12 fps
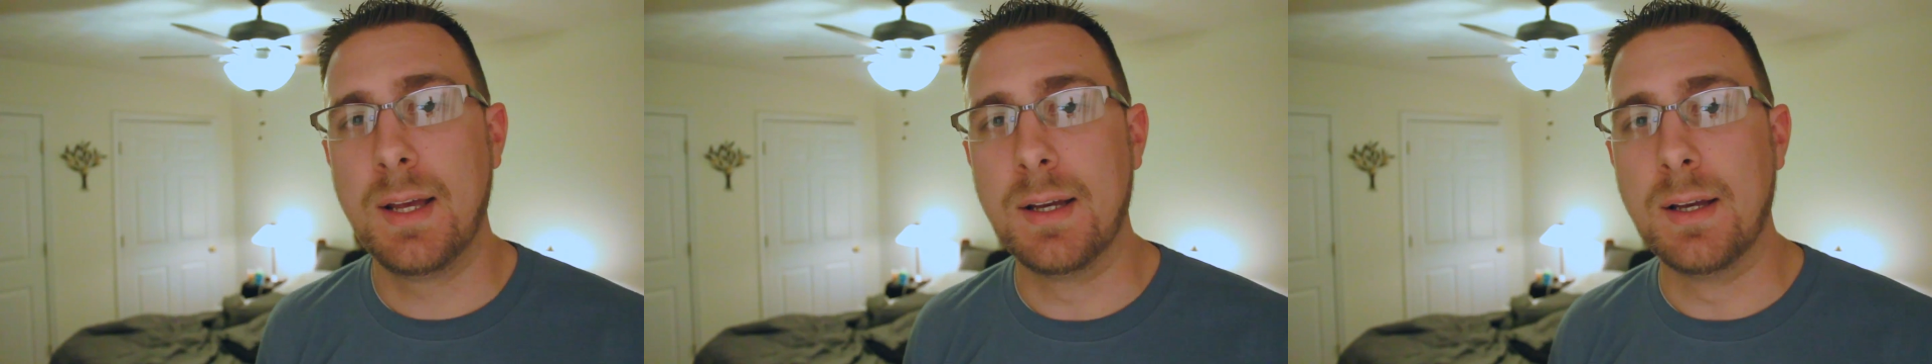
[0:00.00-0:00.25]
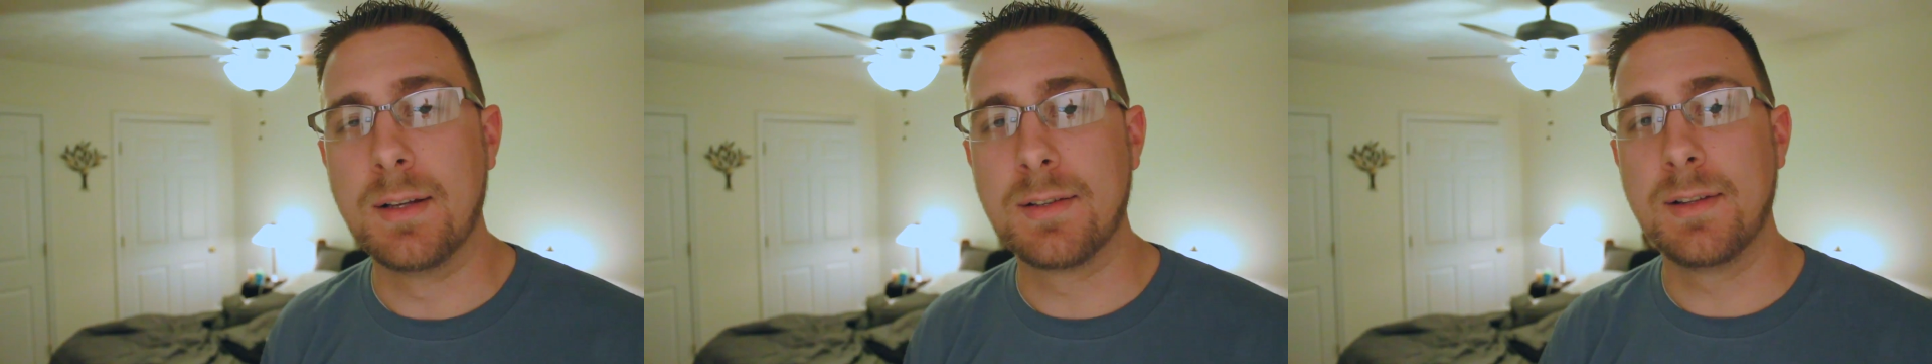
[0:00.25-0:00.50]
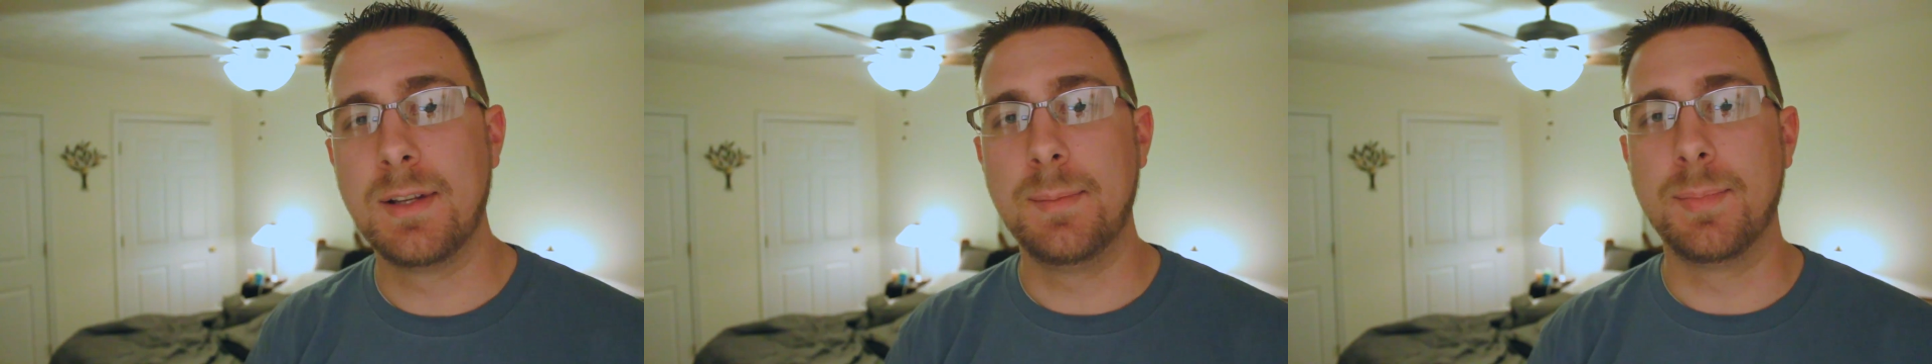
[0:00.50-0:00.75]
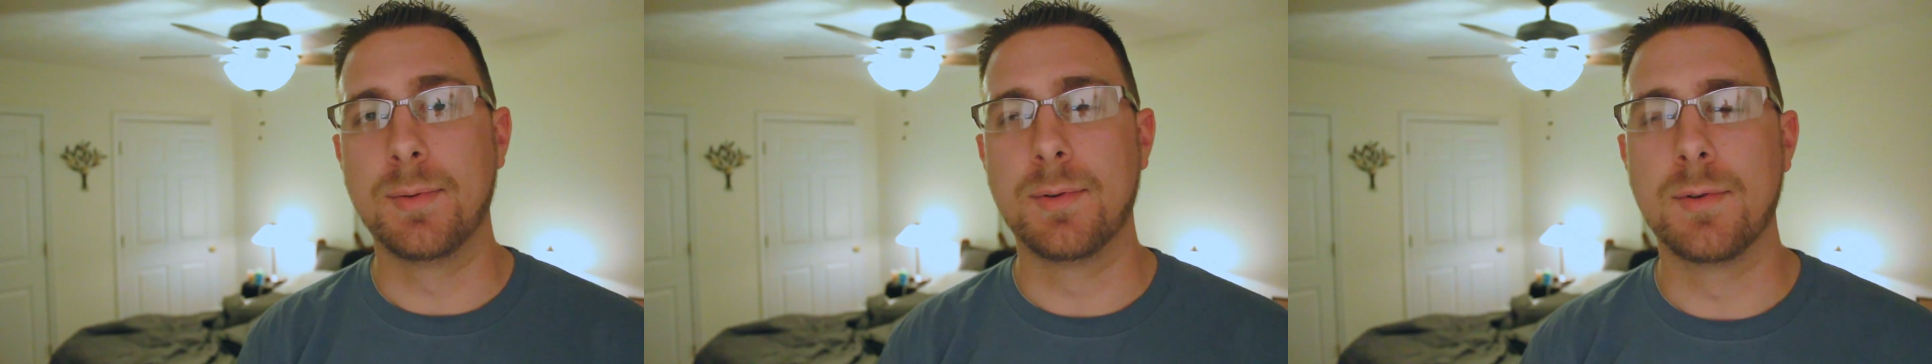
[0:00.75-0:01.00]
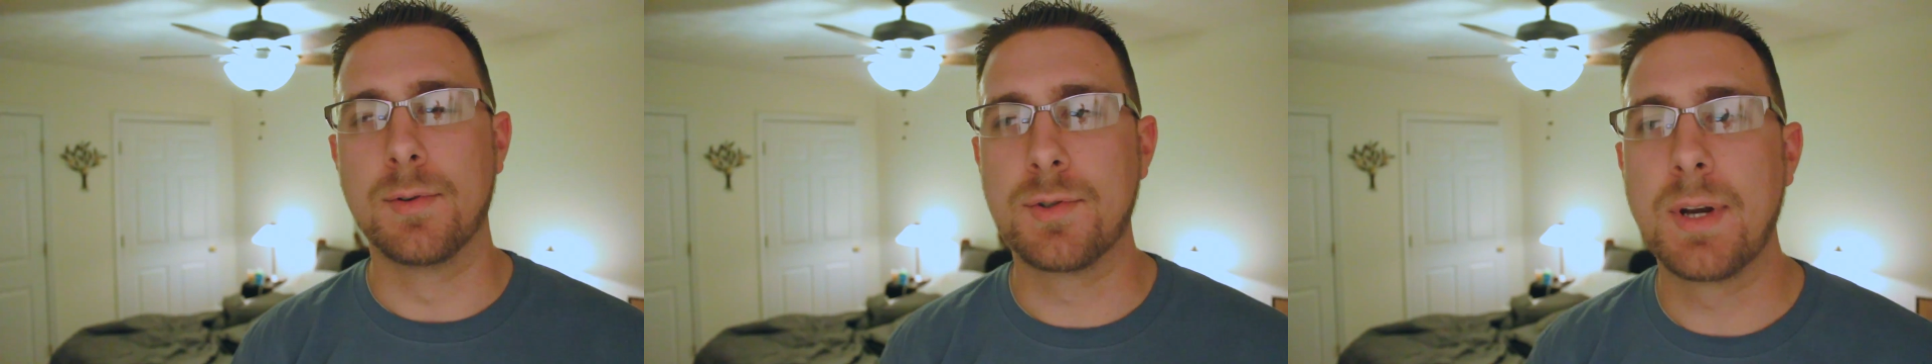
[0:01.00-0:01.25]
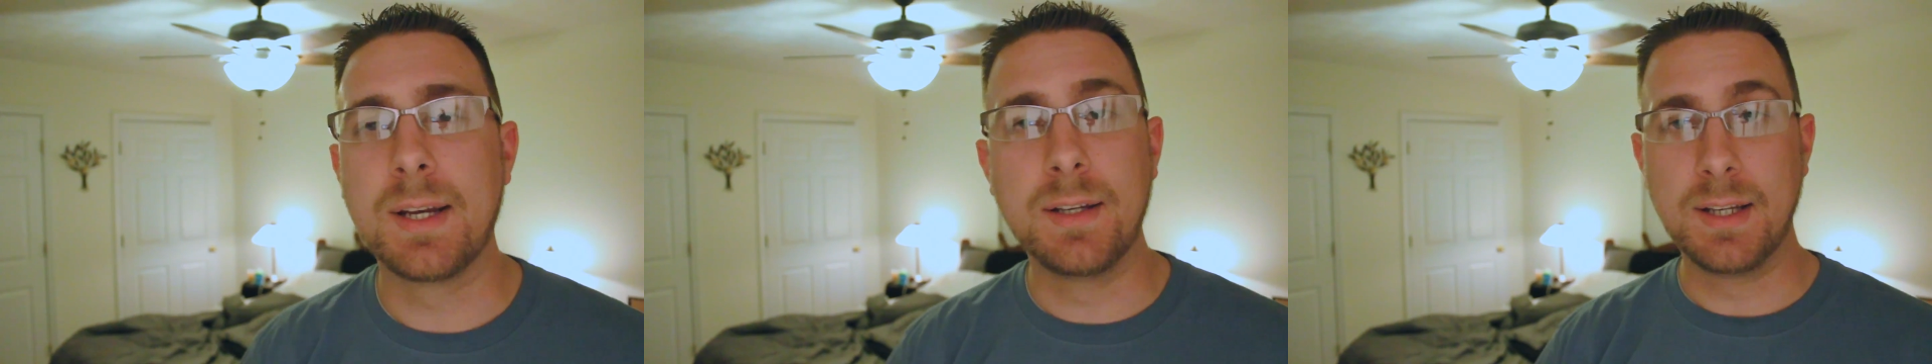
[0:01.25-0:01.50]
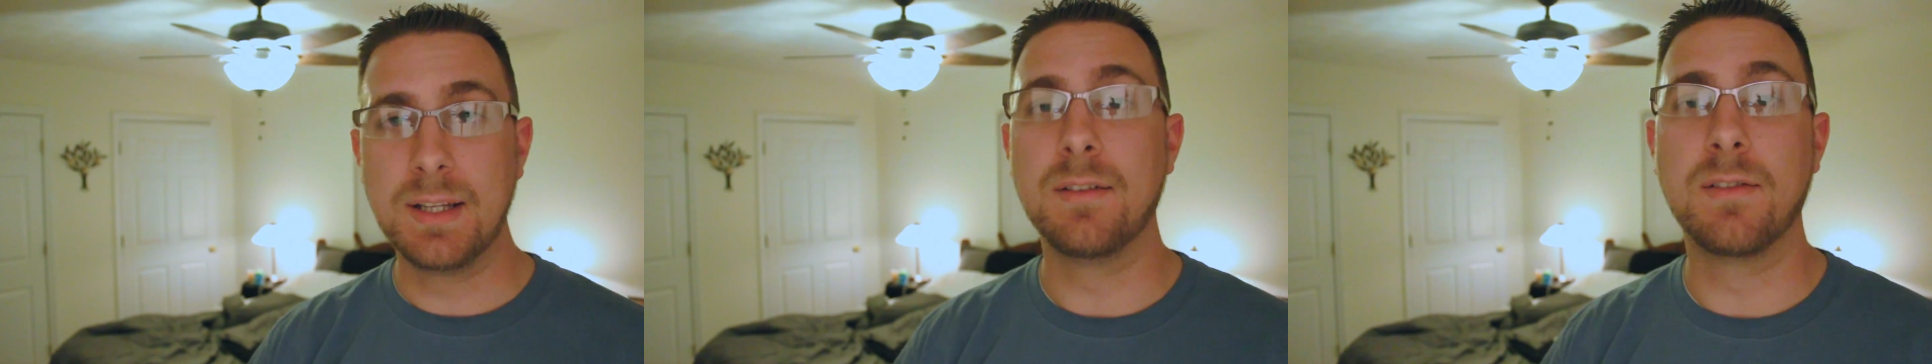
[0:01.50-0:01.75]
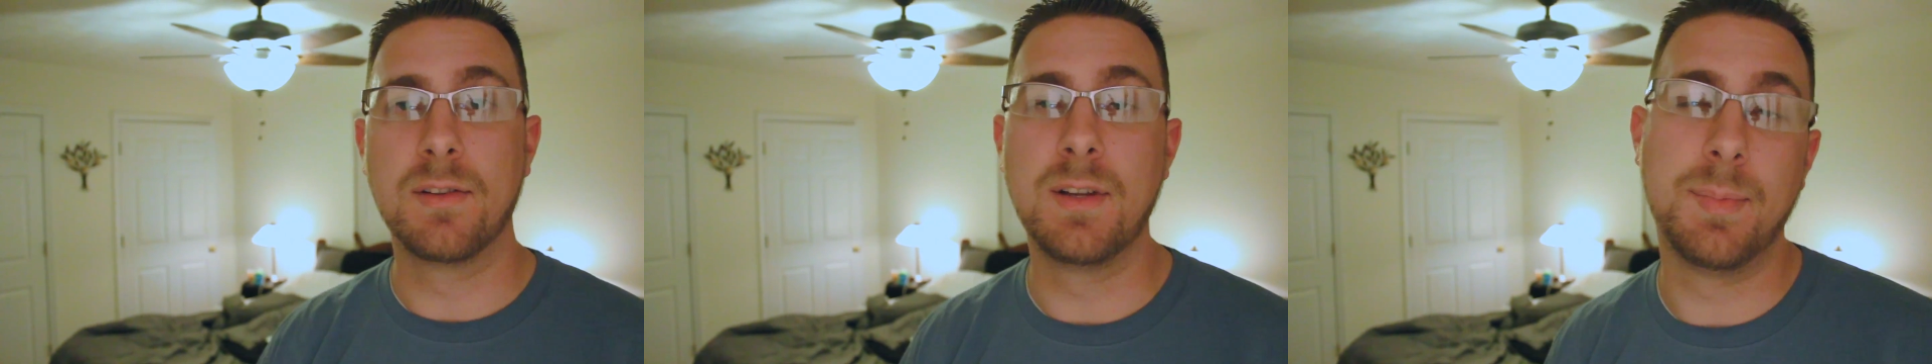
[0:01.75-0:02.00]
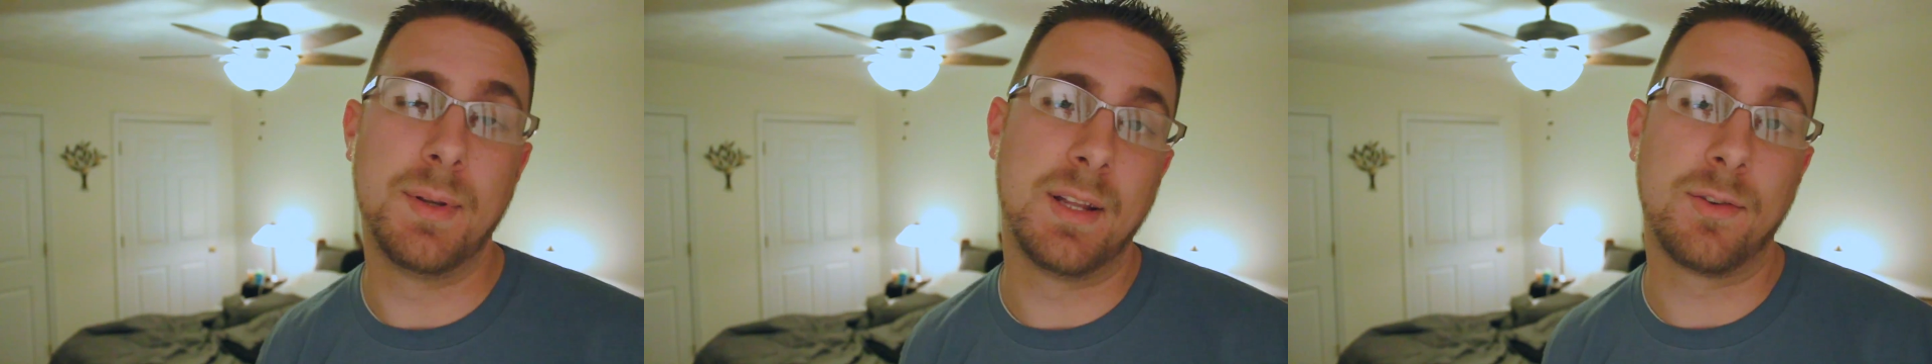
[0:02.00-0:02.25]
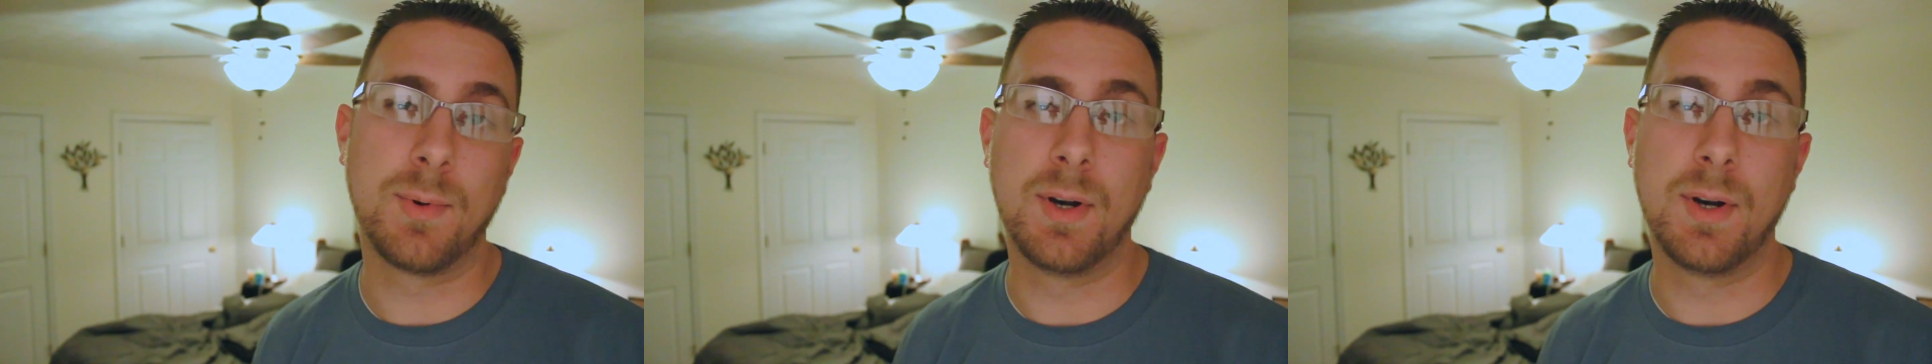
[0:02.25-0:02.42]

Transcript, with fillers: uh, asleep or, or trying to get to sleep and that's